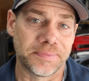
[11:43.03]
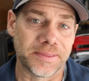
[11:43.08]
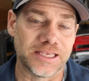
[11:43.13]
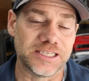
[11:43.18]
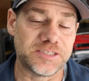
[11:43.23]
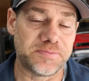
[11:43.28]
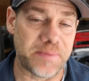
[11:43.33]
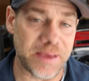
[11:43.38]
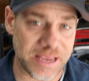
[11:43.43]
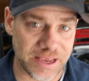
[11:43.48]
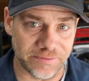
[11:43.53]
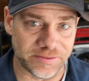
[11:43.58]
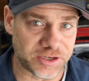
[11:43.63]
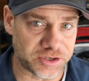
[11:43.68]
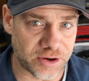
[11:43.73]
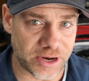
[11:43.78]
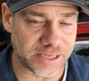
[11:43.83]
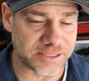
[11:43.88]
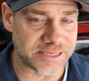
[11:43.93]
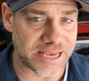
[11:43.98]
Speaking of the
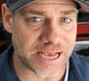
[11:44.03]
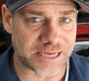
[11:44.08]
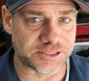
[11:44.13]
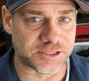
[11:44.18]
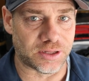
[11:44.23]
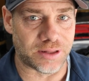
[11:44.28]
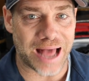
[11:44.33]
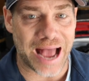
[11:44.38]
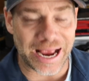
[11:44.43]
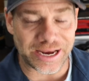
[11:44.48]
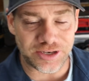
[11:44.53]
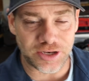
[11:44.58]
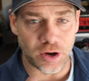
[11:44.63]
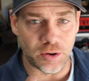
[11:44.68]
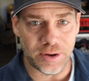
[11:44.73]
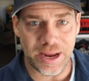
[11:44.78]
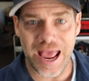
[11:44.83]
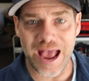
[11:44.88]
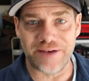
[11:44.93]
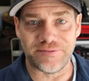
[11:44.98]
transaxle, I
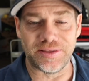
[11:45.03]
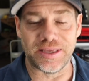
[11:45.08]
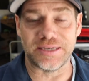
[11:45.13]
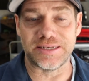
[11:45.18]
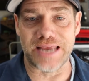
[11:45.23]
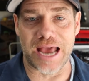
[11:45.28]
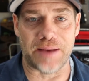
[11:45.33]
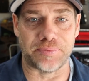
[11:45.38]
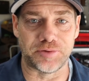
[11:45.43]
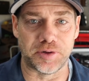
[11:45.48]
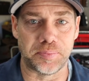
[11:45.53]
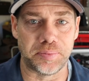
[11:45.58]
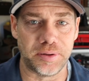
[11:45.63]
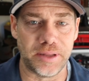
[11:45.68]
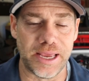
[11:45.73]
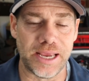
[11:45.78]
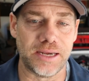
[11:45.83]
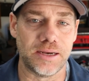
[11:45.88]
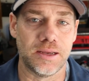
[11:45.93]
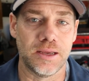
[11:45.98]
don't have the adapter
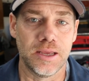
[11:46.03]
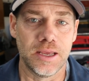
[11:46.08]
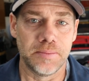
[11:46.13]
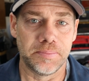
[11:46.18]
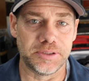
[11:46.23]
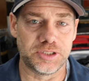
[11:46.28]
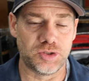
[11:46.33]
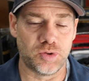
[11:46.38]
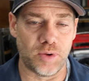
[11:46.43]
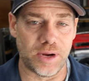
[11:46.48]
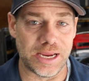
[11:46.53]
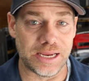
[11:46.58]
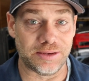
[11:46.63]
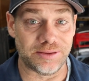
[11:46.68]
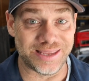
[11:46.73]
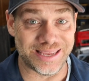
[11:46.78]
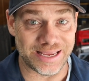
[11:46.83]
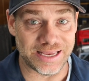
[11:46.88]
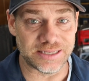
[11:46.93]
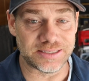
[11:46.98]
plate between
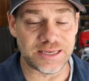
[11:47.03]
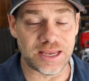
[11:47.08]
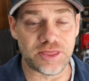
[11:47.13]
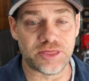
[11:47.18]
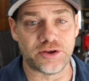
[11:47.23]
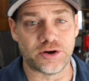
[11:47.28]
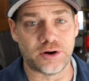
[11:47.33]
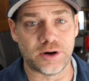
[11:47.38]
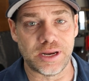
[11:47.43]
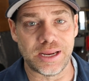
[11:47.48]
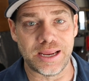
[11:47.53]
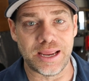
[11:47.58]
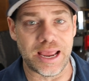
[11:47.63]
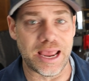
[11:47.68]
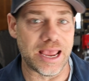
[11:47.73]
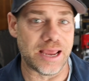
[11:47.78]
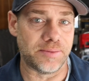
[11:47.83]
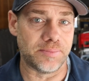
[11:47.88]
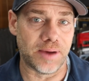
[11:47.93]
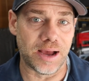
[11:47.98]
the EZ30
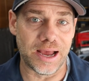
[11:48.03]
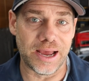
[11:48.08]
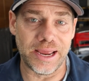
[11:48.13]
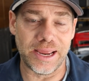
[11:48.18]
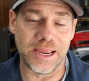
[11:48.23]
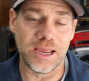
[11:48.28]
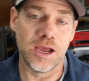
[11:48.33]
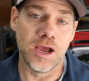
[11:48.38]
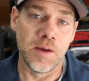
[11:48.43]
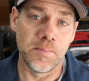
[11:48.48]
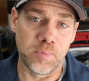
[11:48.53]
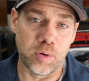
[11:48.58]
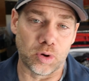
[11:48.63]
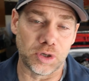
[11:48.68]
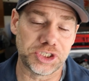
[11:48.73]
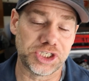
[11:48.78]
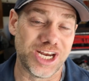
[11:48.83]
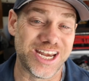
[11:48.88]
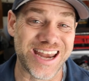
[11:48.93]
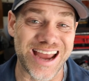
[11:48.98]
and my
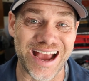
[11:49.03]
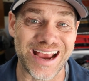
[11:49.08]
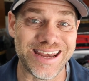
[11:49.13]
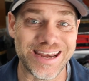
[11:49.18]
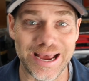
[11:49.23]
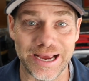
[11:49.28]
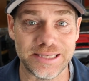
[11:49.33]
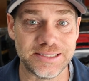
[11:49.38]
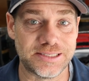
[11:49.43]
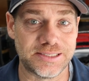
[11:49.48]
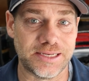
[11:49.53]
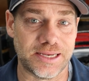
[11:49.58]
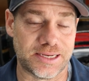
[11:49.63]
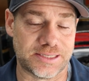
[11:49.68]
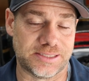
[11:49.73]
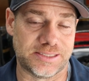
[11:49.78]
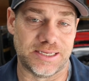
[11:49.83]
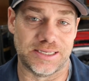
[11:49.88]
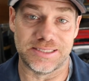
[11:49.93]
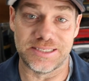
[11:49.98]
Porsche
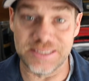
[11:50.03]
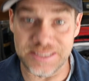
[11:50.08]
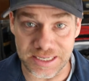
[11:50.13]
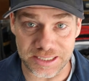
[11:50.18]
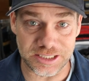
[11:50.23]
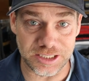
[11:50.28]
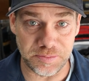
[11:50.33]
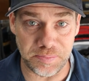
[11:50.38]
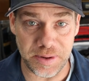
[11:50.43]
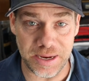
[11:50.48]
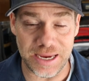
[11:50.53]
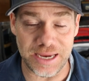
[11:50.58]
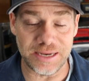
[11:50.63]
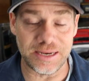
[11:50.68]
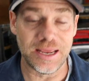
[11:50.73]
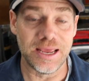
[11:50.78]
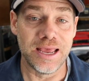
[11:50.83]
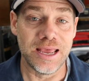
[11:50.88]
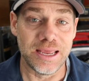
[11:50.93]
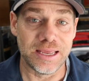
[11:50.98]
996
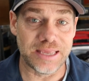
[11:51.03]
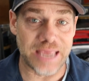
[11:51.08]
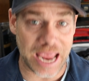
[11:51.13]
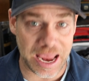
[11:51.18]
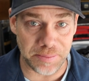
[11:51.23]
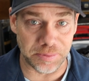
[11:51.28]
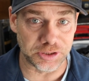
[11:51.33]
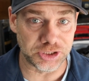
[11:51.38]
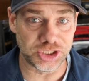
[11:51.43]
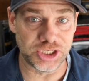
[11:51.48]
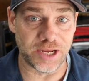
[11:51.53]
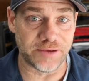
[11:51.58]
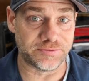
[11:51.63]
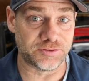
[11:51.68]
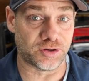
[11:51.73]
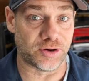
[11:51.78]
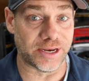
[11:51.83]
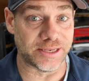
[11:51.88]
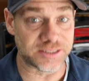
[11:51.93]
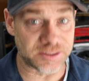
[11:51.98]
six-speed cable shift
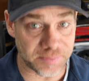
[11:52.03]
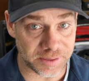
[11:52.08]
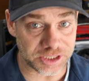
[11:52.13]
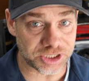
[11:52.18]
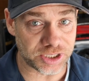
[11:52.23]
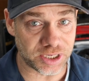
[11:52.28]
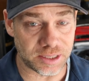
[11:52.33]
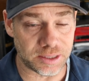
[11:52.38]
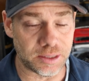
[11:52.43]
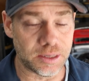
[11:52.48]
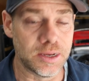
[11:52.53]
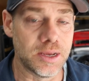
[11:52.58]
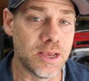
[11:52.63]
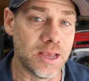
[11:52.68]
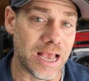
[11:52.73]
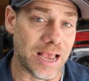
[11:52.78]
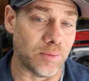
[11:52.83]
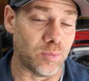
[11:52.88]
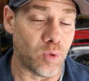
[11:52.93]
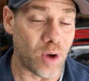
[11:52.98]
transmission.
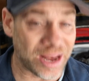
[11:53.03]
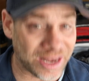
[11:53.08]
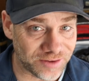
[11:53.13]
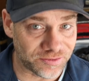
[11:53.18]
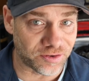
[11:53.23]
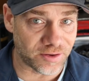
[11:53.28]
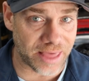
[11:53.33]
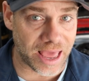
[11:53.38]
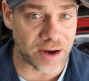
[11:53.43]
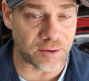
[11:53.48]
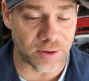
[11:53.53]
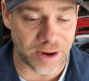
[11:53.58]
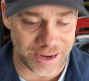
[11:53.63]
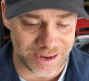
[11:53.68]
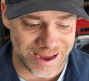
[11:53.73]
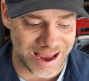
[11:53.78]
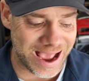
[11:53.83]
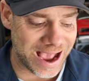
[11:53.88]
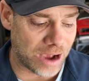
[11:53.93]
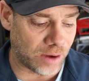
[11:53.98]
I'm waiting for that right
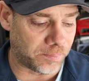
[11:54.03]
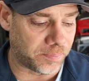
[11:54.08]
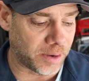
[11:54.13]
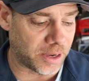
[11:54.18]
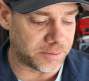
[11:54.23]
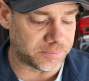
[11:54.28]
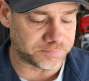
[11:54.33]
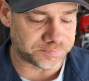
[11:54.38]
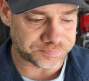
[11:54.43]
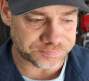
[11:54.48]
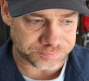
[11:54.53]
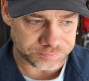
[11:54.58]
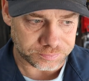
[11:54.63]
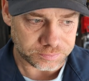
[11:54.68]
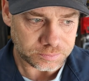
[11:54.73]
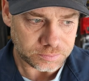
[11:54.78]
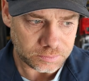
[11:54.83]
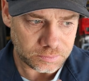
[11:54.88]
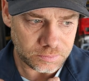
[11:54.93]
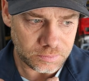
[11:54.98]
now, but
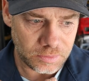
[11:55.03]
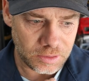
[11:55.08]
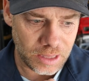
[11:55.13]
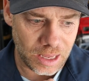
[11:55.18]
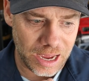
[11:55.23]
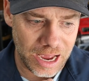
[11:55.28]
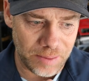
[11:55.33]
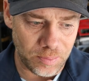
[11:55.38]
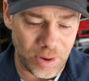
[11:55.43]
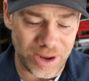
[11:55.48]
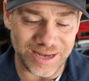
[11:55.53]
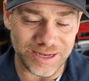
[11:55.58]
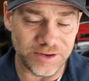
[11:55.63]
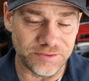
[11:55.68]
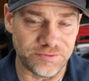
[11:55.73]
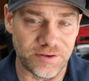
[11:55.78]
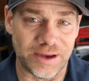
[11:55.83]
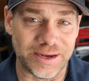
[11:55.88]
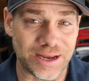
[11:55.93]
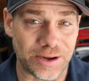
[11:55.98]
I'm waiting to
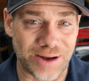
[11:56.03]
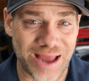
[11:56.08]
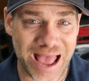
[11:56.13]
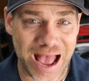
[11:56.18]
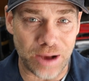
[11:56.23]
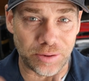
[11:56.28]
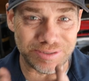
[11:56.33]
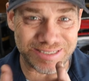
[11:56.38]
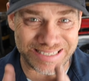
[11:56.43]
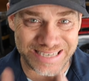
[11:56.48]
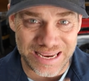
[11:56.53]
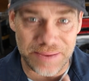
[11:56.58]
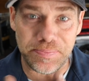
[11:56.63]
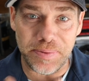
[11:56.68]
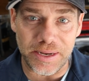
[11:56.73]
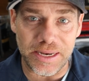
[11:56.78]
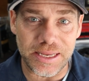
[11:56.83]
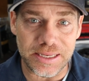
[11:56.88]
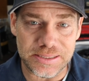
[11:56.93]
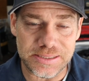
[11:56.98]
find out how deep
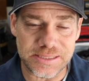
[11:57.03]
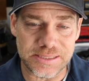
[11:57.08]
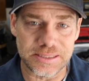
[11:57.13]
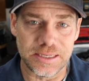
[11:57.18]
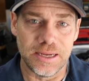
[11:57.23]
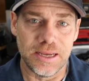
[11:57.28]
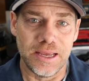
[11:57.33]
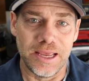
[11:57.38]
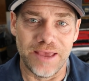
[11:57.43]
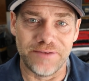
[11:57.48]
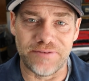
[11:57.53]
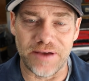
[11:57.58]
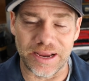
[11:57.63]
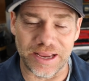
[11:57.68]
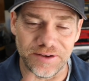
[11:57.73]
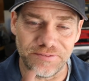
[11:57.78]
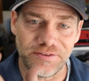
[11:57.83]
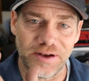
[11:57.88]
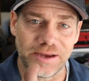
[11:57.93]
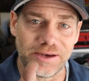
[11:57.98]
it is. If I
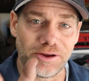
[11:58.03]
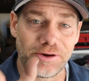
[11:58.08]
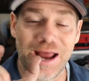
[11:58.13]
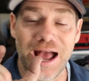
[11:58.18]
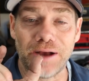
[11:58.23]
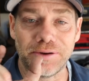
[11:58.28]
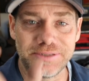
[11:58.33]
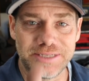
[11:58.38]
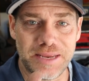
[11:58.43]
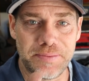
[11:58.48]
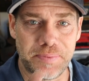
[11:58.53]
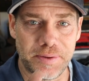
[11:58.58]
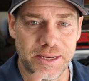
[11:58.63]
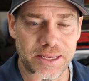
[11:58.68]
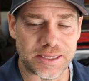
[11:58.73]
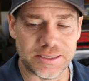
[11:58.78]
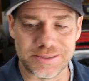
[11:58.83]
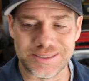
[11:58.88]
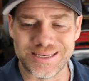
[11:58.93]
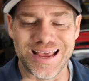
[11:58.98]
can find out how deep it
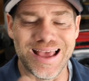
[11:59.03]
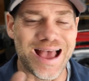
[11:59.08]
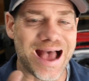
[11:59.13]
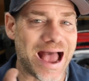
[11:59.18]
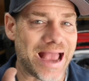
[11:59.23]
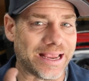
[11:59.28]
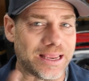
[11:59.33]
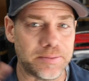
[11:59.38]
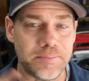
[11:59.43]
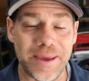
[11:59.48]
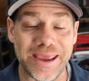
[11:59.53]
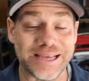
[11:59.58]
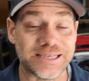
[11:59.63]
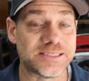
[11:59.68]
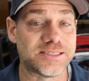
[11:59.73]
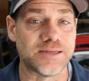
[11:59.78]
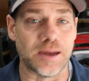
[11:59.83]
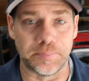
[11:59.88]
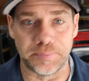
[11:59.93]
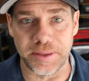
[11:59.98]
is, I can make
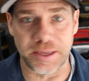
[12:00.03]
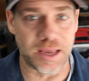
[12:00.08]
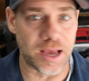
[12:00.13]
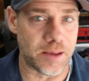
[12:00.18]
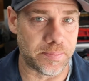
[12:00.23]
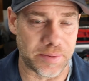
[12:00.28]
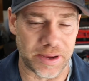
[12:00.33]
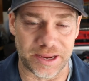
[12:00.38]
something up.